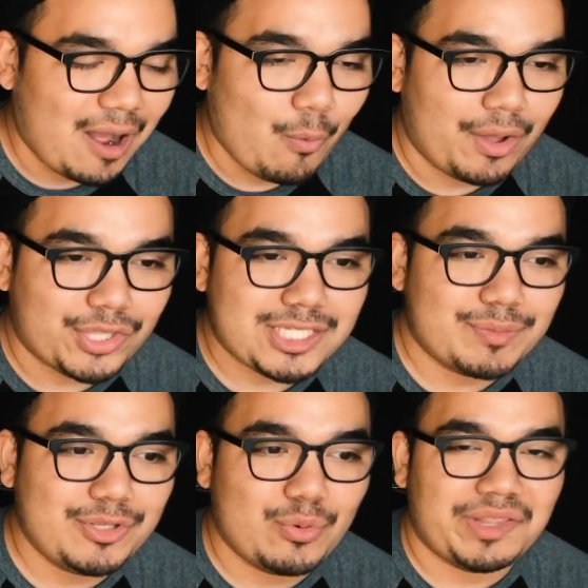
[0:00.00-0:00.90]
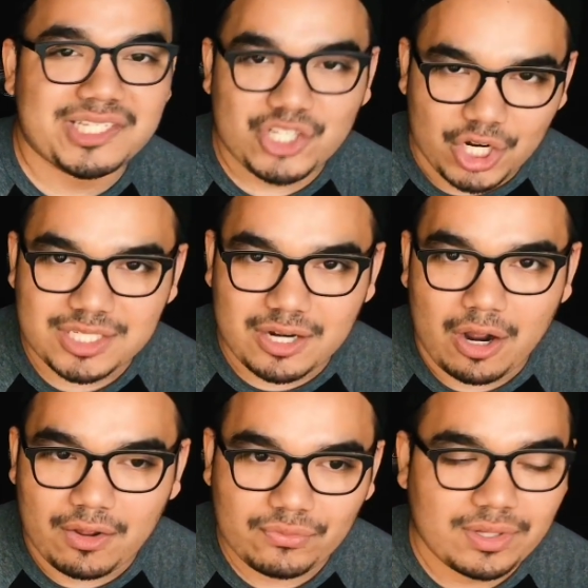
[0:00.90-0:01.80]
I want this to be the one that starts it
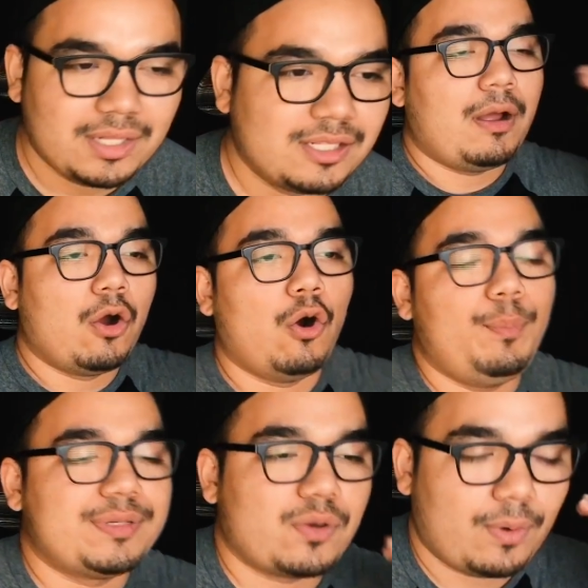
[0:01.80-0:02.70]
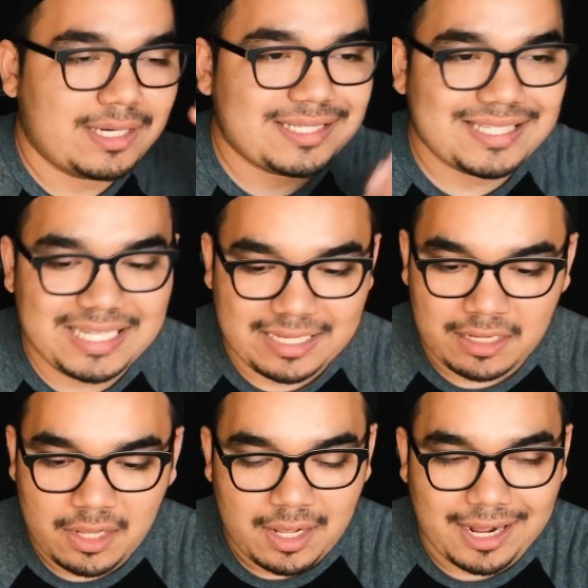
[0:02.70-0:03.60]
off. My hope is I want to
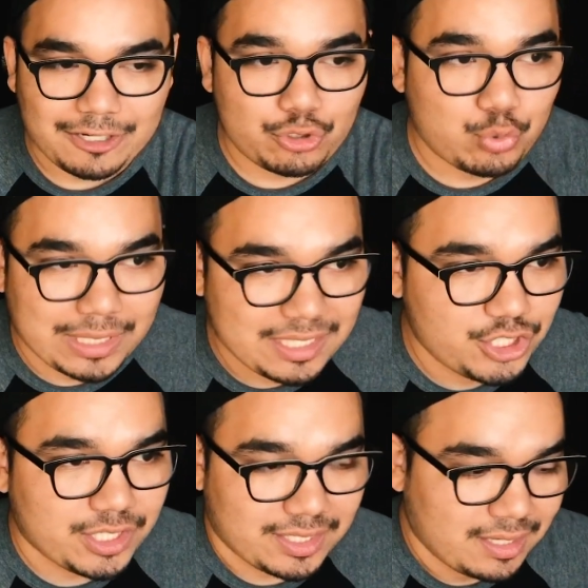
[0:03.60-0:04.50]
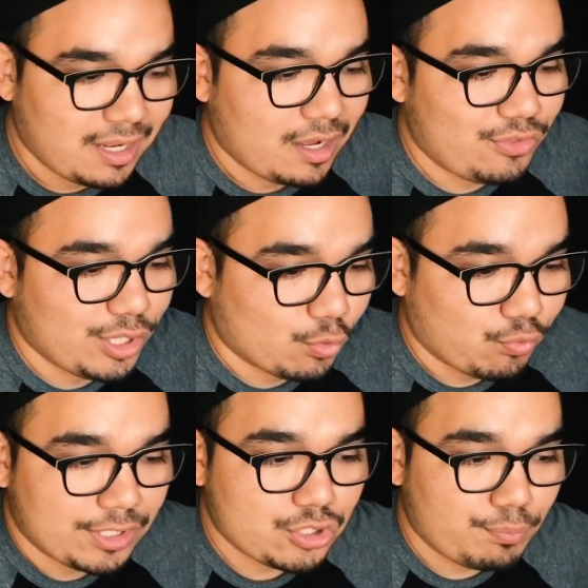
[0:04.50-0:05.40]
see a trilogy of the
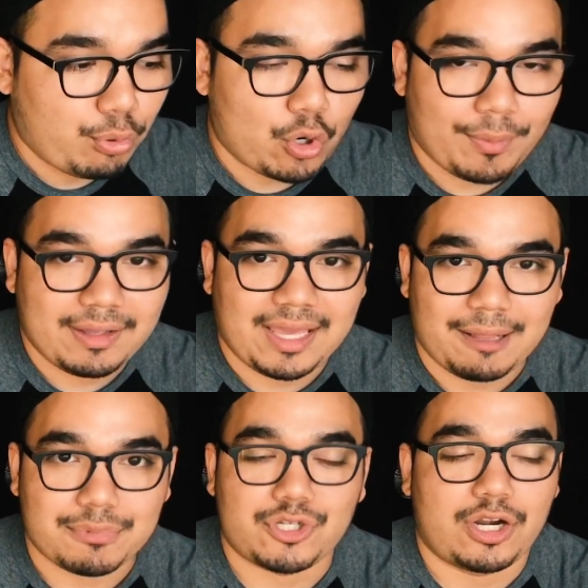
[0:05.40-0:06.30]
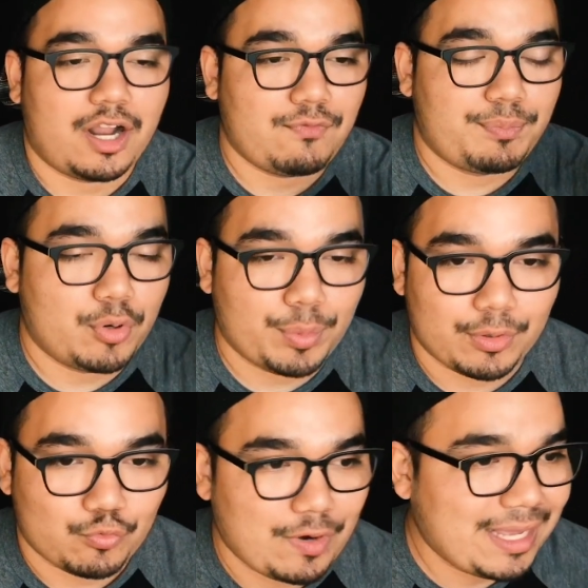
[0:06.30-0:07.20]
original Pokemon games, starting off with
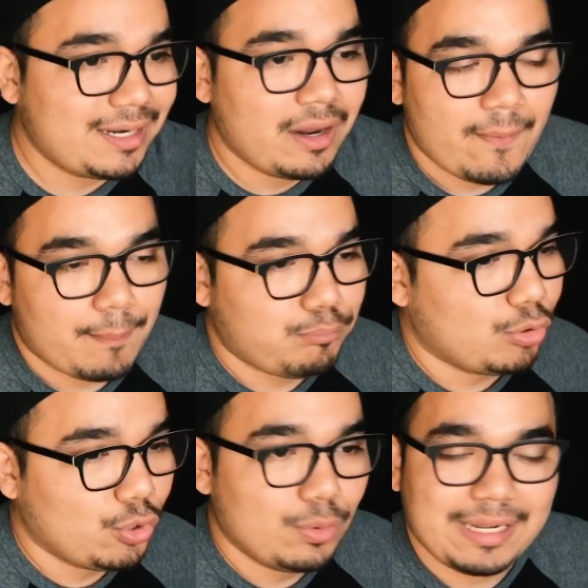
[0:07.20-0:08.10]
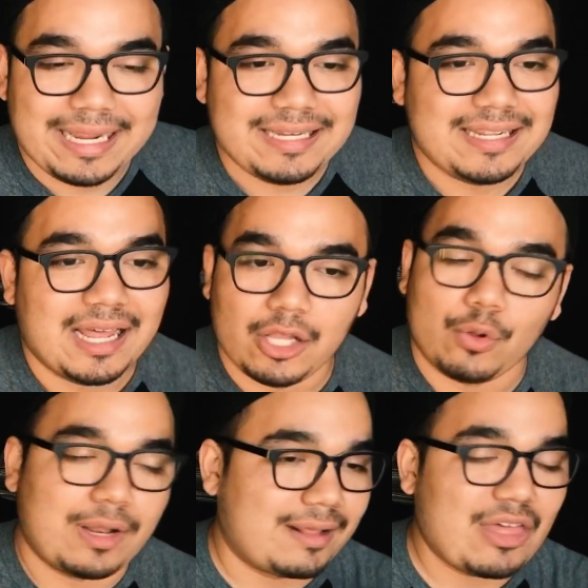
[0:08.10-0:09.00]
Pokemon Red, Blue, and
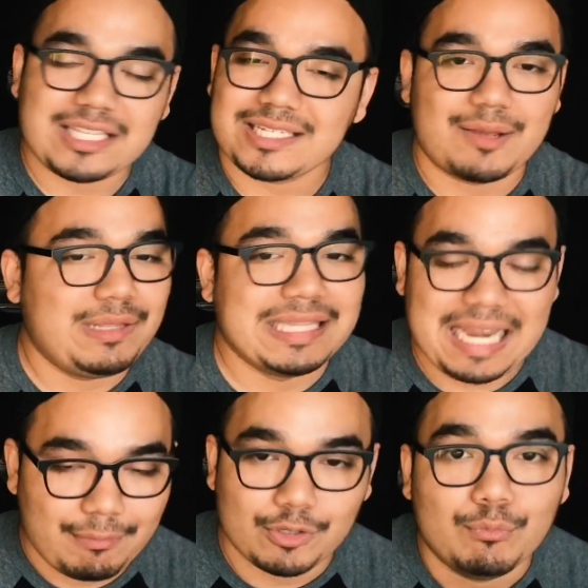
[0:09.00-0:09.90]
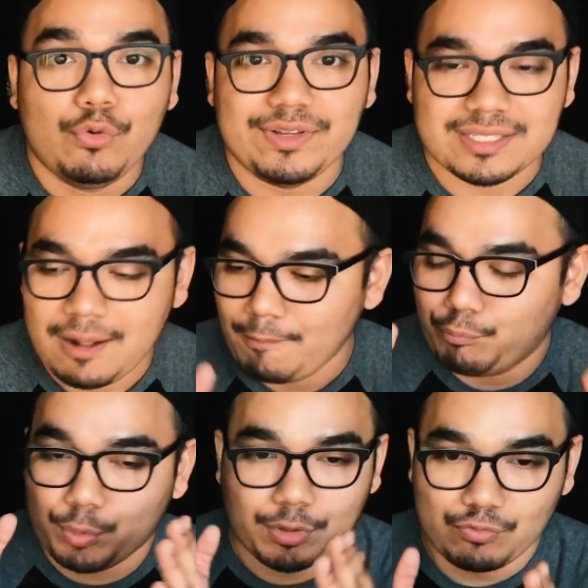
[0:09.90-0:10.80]
Yellow. Like, that's going to be the name of the movies.
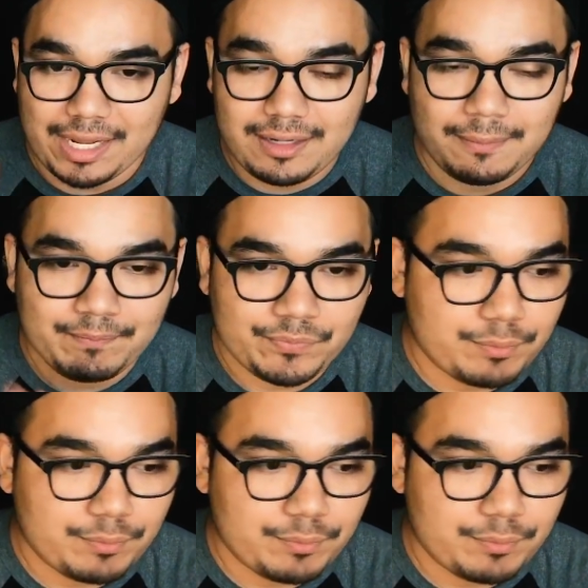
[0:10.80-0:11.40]
Pokemon Red,